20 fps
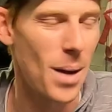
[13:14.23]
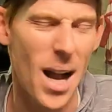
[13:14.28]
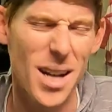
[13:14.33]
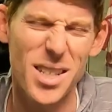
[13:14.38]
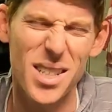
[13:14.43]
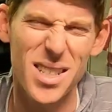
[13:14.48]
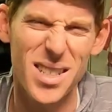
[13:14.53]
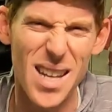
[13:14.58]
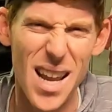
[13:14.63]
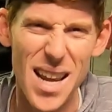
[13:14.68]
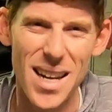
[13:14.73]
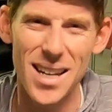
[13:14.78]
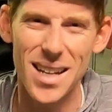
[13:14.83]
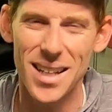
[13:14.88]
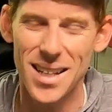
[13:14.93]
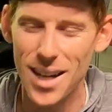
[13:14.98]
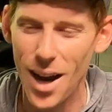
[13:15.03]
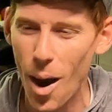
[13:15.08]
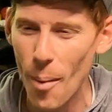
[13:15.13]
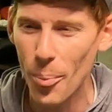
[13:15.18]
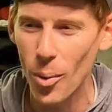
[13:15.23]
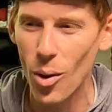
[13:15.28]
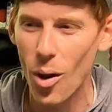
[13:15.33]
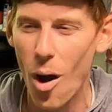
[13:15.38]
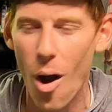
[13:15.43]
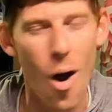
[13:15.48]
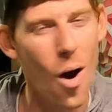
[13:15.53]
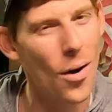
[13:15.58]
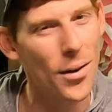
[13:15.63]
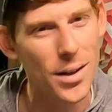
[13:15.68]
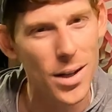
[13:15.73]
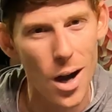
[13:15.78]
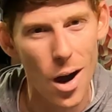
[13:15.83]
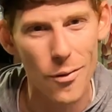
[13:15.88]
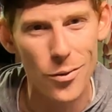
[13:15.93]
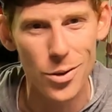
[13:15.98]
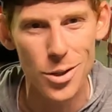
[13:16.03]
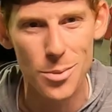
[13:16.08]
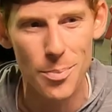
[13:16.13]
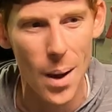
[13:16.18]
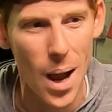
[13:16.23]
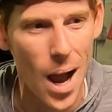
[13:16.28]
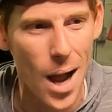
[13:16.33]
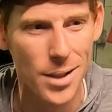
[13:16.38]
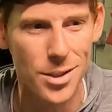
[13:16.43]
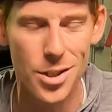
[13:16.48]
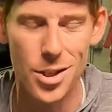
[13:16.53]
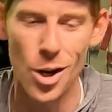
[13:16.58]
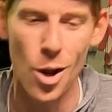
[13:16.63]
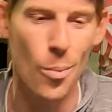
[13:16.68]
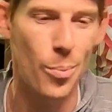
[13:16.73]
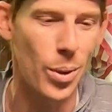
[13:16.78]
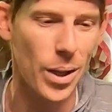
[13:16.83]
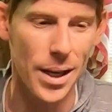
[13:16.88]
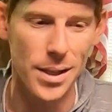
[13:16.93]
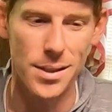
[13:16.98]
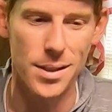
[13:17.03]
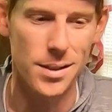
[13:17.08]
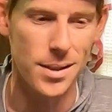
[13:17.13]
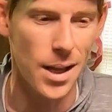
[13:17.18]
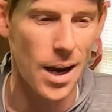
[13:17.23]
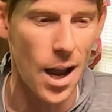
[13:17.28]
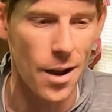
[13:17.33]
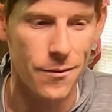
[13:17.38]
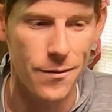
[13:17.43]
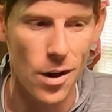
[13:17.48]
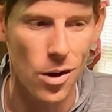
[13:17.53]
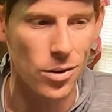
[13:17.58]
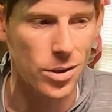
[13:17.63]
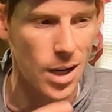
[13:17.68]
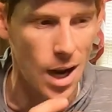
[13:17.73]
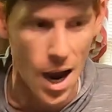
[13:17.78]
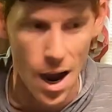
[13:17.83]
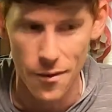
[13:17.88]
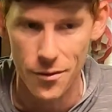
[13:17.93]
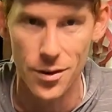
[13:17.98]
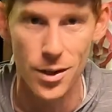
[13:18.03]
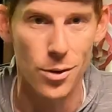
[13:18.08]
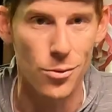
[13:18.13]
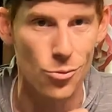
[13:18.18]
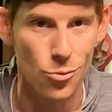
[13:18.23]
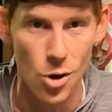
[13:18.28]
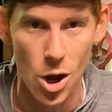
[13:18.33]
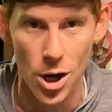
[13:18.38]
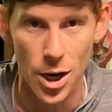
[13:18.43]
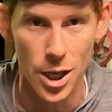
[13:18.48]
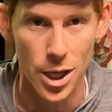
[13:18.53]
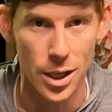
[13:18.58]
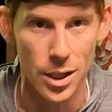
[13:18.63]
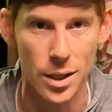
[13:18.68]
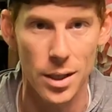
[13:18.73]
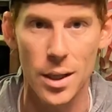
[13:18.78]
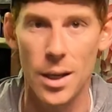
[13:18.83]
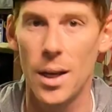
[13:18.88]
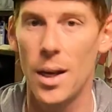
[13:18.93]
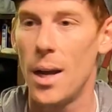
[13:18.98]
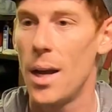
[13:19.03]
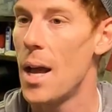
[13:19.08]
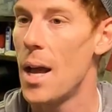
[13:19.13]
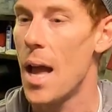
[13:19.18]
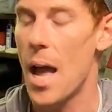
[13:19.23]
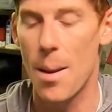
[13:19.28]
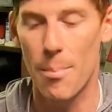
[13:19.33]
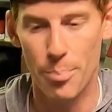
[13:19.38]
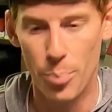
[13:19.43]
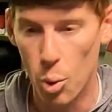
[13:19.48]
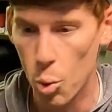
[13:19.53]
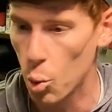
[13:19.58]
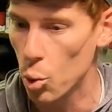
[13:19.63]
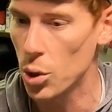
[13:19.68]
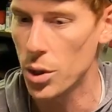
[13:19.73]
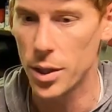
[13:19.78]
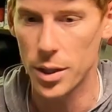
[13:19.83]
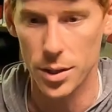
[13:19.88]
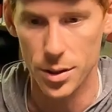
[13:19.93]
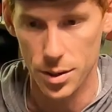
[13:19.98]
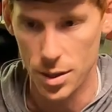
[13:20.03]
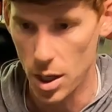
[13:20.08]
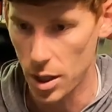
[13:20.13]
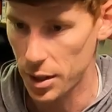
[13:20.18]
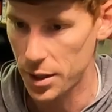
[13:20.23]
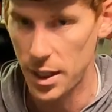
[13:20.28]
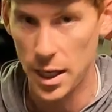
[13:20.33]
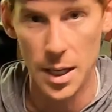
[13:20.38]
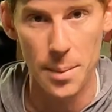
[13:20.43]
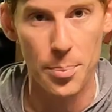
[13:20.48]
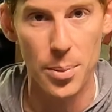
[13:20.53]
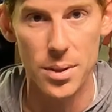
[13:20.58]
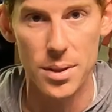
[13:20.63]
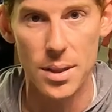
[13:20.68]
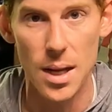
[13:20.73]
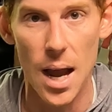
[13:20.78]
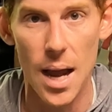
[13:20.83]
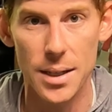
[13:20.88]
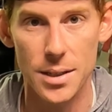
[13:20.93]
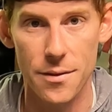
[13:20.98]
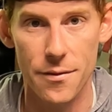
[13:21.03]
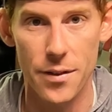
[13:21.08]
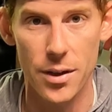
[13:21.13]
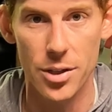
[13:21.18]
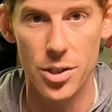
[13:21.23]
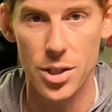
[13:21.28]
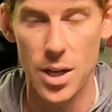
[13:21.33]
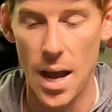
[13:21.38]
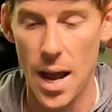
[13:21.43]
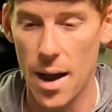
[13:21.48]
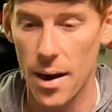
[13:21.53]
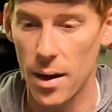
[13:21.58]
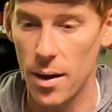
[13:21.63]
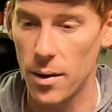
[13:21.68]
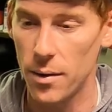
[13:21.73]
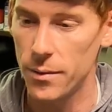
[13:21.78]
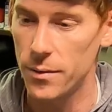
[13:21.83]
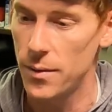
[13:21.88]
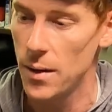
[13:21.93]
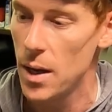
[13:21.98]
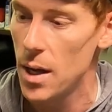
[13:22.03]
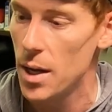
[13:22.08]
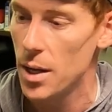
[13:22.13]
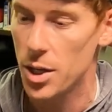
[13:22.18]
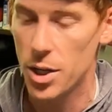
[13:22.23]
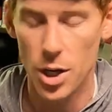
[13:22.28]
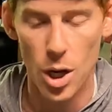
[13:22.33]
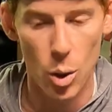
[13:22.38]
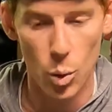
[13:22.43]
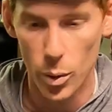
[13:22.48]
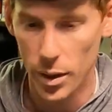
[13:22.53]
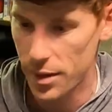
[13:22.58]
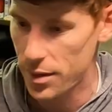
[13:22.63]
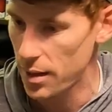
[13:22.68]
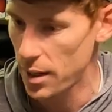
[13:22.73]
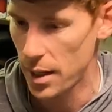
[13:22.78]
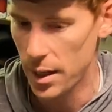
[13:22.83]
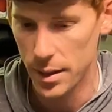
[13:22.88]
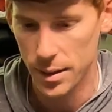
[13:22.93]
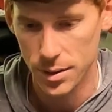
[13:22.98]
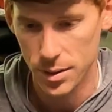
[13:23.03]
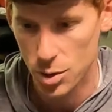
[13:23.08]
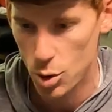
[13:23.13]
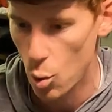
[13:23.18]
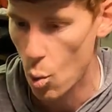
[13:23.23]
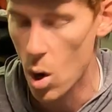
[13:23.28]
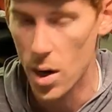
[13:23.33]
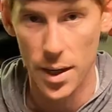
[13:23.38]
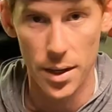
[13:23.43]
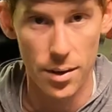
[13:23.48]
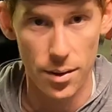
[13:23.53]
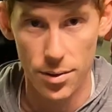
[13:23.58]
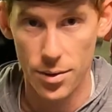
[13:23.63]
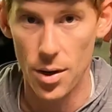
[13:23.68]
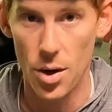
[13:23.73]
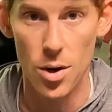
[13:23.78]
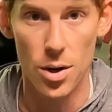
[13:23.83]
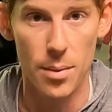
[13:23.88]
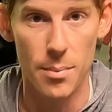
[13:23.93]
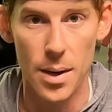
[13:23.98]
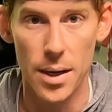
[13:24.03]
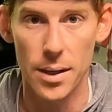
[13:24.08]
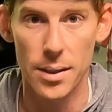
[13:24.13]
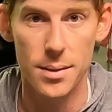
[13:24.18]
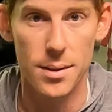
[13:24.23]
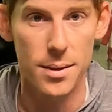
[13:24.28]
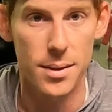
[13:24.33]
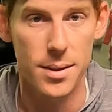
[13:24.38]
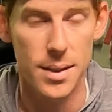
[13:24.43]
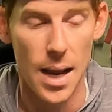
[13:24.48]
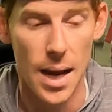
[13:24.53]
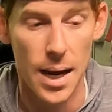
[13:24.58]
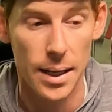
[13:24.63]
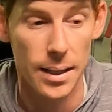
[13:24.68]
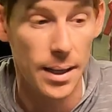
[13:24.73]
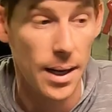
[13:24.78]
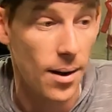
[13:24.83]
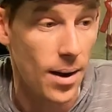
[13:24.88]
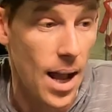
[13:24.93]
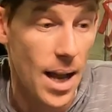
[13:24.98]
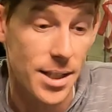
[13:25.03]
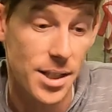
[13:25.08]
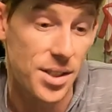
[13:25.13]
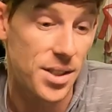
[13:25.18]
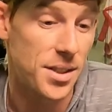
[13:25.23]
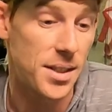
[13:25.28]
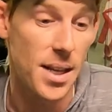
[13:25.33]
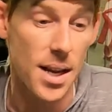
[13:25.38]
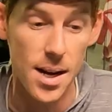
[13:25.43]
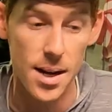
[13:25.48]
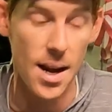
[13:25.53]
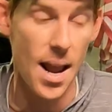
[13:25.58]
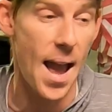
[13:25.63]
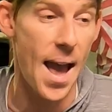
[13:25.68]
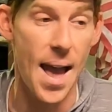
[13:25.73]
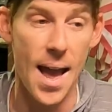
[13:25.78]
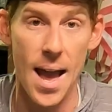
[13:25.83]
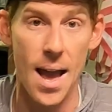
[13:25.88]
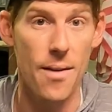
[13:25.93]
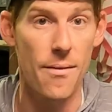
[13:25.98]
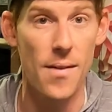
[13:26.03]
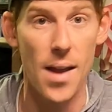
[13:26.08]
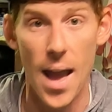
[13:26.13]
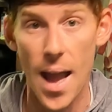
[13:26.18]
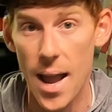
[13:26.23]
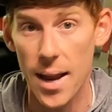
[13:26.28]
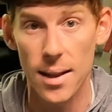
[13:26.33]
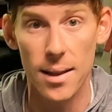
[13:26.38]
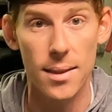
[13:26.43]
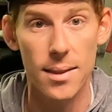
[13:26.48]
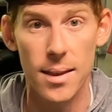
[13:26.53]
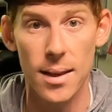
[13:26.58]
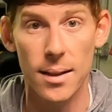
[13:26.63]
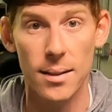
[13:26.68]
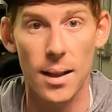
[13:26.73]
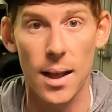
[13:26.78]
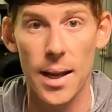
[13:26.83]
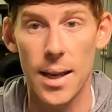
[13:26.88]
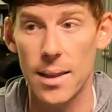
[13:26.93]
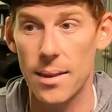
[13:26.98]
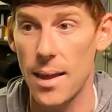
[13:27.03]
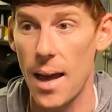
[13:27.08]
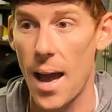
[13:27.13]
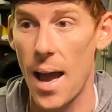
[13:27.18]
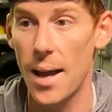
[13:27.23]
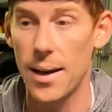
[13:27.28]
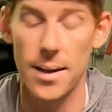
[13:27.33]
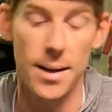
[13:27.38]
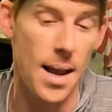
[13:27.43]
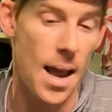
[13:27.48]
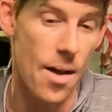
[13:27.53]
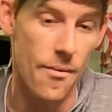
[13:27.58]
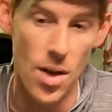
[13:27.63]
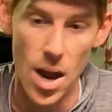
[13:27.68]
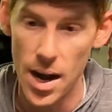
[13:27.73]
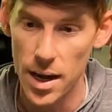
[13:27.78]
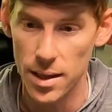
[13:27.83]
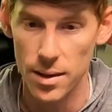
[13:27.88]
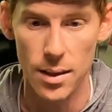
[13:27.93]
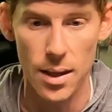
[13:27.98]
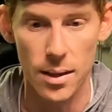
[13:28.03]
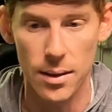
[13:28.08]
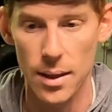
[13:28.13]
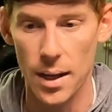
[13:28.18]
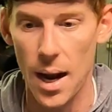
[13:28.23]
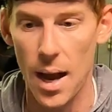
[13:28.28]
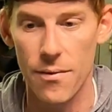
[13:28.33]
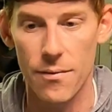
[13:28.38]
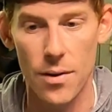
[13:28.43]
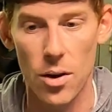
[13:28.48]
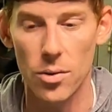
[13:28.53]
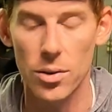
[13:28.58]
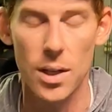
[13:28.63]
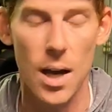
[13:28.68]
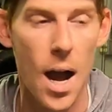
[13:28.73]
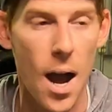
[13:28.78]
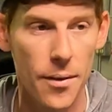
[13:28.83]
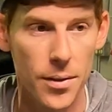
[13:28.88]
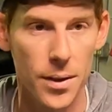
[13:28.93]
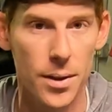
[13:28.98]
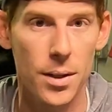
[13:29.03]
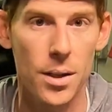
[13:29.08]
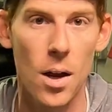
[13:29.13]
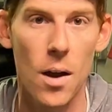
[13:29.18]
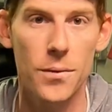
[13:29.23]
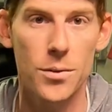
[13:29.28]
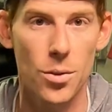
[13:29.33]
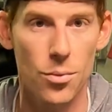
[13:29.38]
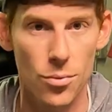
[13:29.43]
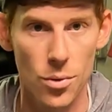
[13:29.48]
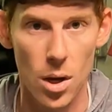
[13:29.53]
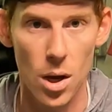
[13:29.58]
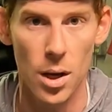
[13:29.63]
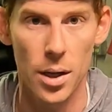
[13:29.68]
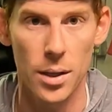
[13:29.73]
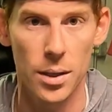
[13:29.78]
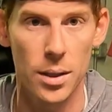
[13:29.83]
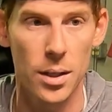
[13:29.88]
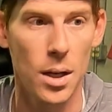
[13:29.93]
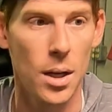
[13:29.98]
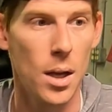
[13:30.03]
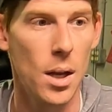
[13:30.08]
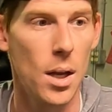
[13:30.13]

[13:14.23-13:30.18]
I just needed a couple of hard cover spots, you know, places that I felt confident running and pulling a keeper-sized fish out of, you know, within 20 to 30 minutes of staying there. I just didn't have anything like that, didn't have anything that I felt confident enough to run.